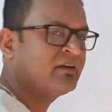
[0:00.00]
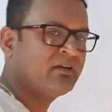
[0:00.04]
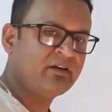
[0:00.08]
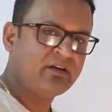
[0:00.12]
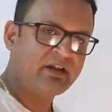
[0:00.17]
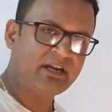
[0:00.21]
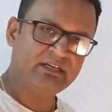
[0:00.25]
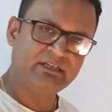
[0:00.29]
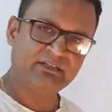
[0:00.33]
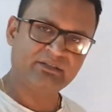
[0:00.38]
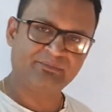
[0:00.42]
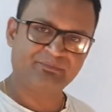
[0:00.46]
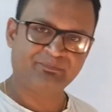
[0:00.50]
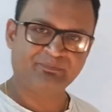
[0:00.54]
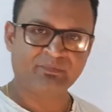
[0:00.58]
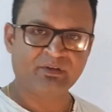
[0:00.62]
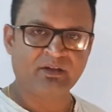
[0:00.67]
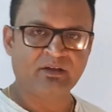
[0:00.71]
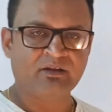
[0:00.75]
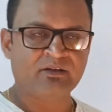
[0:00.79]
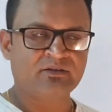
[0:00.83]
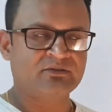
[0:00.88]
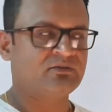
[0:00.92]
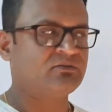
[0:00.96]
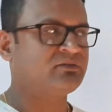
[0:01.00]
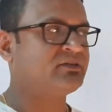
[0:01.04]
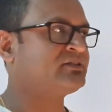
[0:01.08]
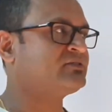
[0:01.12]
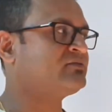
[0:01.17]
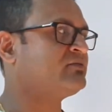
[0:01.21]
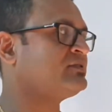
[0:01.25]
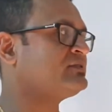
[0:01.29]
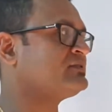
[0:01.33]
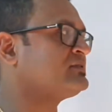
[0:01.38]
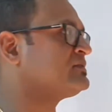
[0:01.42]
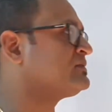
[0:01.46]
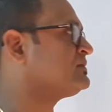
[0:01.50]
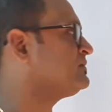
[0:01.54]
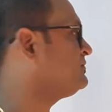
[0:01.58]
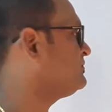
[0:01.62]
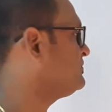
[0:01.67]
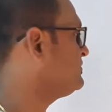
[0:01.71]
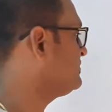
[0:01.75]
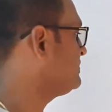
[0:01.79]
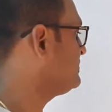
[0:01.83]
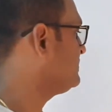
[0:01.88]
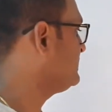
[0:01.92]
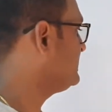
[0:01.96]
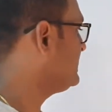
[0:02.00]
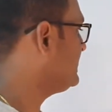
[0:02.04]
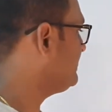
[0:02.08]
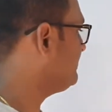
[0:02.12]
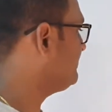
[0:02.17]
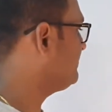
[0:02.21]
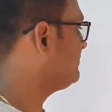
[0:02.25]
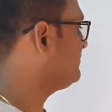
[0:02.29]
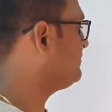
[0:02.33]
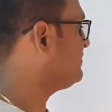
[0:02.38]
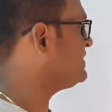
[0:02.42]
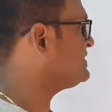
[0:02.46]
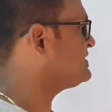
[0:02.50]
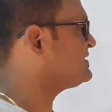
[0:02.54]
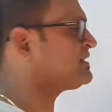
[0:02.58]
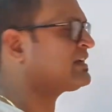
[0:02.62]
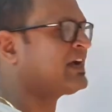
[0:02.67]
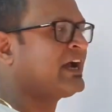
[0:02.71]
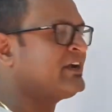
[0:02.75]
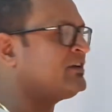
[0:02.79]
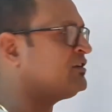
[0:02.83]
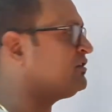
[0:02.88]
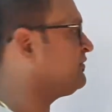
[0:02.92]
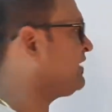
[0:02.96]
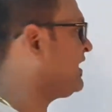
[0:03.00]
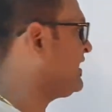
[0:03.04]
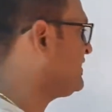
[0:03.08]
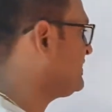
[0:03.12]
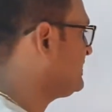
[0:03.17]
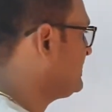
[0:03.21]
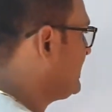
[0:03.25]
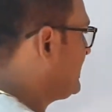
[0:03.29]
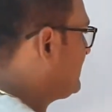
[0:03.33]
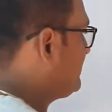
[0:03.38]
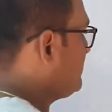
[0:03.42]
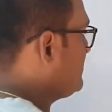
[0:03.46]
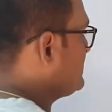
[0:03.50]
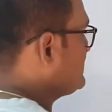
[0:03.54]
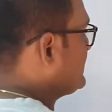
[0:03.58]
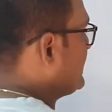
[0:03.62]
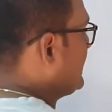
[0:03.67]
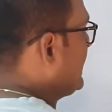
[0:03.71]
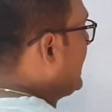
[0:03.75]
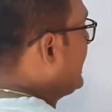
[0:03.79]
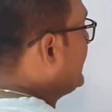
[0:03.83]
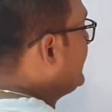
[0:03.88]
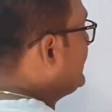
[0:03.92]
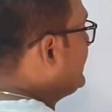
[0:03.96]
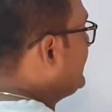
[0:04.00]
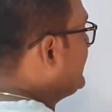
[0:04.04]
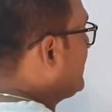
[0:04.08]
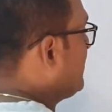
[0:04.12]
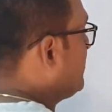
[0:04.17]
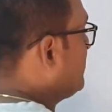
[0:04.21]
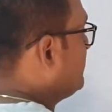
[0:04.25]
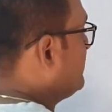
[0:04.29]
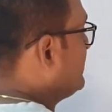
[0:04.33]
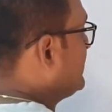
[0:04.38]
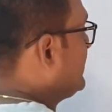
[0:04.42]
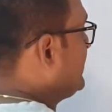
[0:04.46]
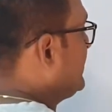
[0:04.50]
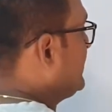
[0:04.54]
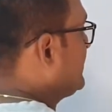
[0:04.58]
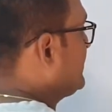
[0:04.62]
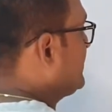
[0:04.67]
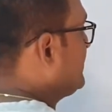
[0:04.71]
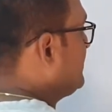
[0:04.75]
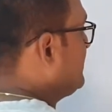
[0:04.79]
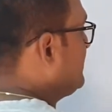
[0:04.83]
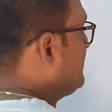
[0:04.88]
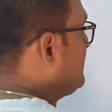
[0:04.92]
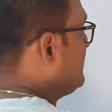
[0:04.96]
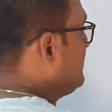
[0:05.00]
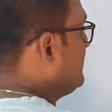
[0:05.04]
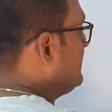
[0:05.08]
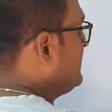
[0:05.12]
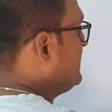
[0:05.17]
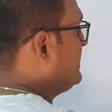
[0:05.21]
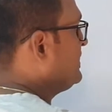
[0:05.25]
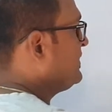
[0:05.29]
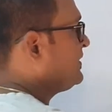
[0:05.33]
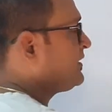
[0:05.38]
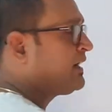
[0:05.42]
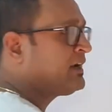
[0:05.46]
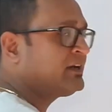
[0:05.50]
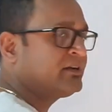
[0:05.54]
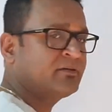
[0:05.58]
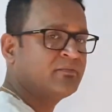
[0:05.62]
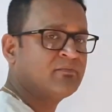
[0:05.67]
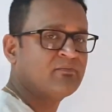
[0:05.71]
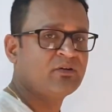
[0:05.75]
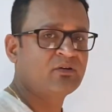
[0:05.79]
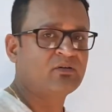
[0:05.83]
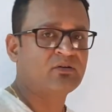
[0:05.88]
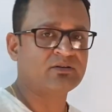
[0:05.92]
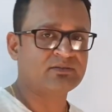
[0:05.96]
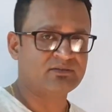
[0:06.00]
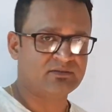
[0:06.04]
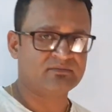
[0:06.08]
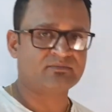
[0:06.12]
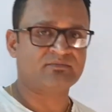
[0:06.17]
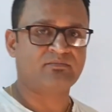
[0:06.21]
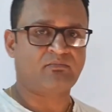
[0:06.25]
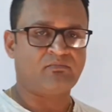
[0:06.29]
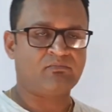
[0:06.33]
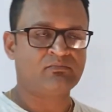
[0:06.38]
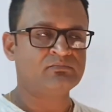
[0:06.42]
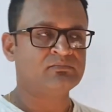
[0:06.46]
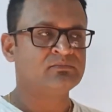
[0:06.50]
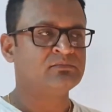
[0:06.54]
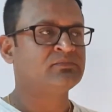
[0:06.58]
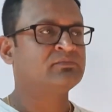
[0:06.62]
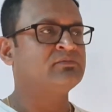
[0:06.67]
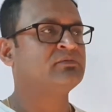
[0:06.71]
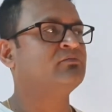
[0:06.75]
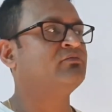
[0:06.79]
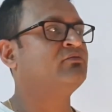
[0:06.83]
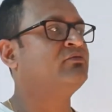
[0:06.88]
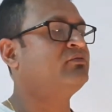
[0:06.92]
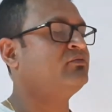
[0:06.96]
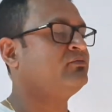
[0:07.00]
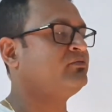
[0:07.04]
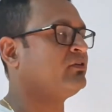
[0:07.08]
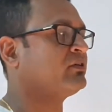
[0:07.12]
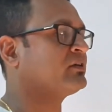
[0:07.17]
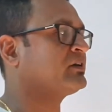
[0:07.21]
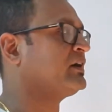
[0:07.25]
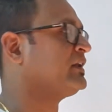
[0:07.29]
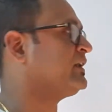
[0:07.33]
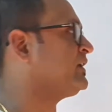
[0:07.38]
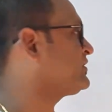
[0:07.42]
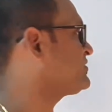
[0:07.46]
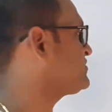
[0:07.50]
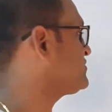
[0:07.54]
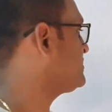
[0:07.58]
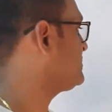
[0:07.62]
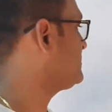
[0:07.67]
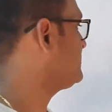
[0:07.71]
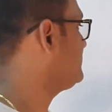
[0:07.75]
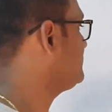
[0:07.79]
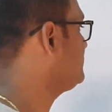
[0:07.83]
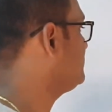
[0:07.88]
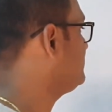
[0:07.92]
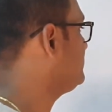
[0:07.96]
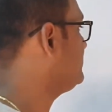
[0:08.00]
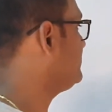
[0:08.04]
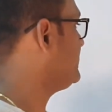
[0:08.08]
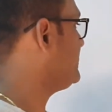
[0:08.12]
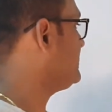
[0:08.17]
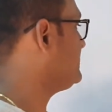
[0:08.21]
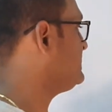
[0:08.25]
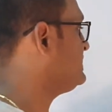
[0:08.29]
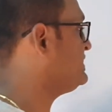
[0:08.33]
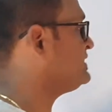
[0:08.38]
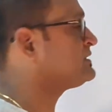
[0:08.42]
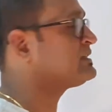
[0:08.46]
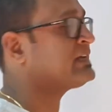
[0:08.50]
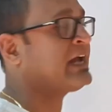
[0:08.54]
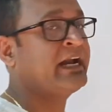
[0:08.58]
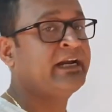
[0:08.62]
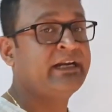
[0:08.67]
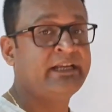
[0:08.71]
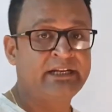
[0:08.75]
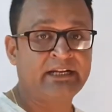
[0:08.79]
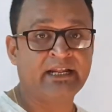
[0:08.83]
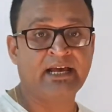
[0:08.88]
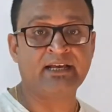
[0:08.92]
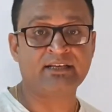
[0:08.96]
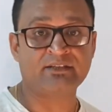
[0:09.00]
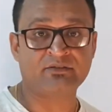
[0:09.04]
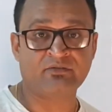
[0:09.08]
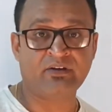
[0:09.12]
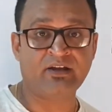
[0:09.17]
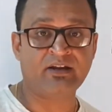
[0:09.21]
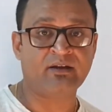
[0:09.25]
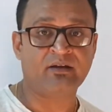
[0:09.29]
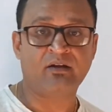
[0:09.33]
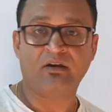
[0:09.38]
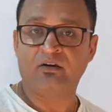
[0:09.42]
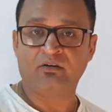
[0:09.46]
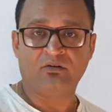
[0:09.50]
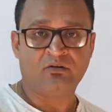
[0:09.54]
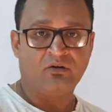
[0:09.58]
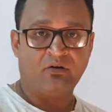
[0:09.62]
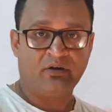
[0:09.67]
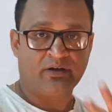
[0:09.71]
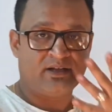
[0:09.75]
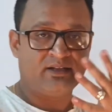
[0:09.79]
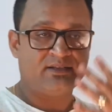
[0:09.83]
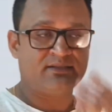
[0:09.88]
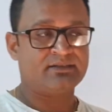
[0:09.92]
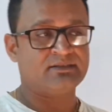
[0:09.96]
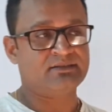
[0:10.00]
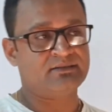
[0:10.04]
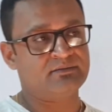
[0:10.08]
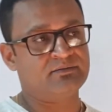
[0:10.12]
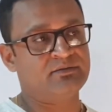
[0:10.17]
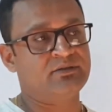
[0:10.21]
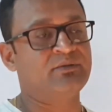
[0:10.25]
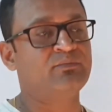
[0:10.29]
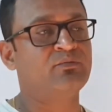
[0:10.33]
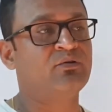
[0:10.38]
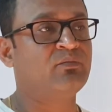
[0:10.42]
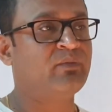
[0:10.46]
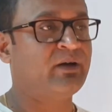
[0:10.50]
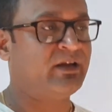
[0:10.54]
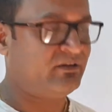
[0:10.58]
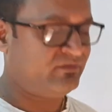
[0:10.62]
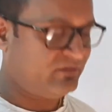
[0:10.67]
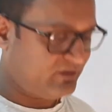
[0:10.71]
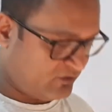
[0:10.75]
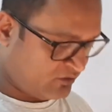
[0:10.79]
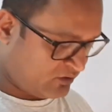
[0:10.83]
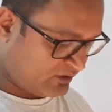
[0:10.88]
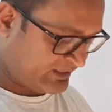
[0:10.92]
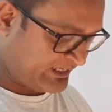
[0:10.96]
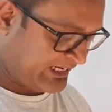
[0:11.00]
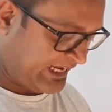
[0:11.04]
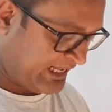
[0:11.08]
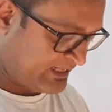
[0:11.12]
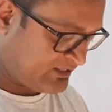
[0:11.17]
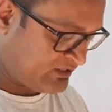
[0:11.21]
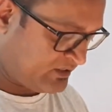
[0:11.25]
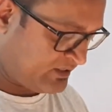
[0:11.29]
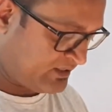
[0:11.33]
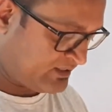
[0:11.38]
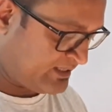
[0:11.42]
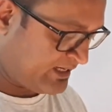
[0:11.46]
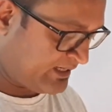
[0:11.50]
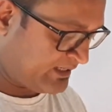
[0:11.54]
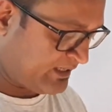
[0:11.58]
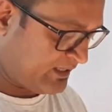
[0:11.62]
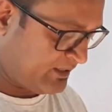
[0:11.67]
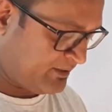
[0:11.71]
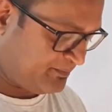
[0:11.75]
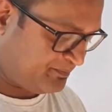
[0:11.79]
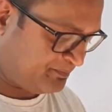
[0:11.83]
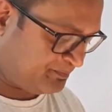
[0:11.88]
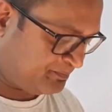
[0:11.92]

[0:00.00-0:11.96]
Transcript: right? So this was the first kind of, and there was an antenna over here, right? Because for connection you need this antenna as well, or else the mobile will not catch the signal.